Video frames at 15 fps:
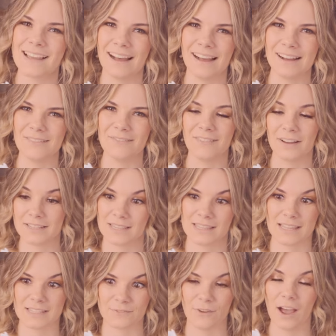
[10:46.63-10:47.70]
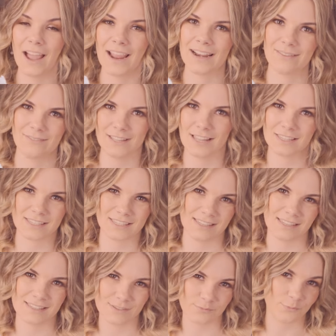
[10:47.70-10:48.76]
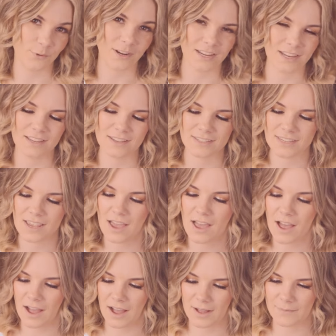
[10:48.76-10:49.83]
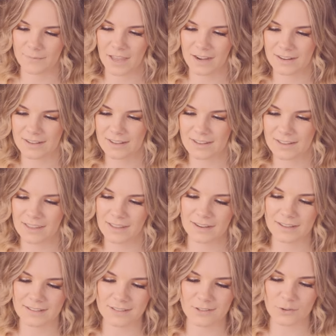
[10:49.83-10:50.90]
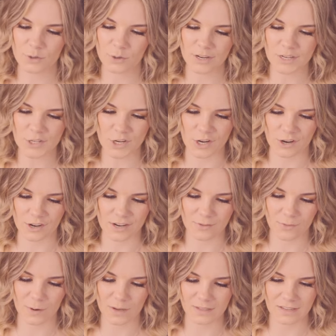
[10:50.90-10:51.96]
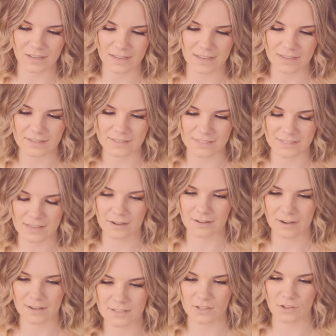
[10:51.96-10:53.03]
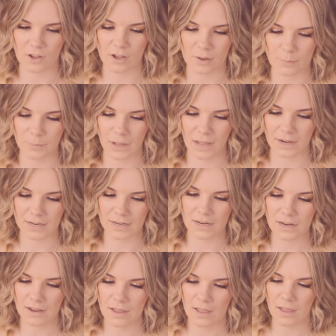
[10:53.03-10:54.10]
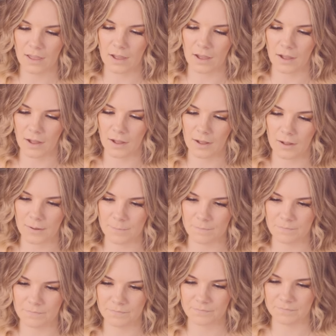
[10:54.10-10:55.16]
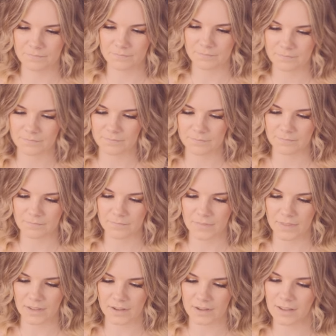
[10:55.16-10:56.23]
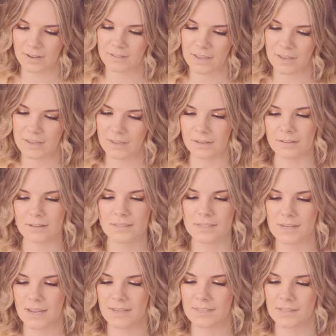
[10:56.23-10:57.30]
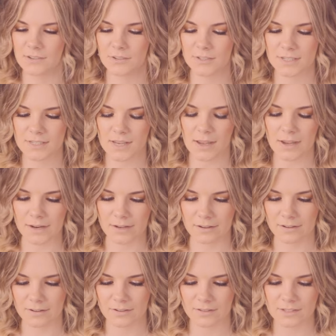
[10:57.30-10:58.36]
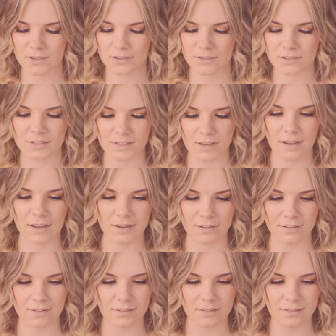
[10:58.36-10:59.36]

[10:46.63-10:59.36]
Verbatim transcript: That's fine. I mean, that's what he is. Kind of a little creature. He really is. He's got a nice long body. Kind of like it. It's a nice little design. It's a good design.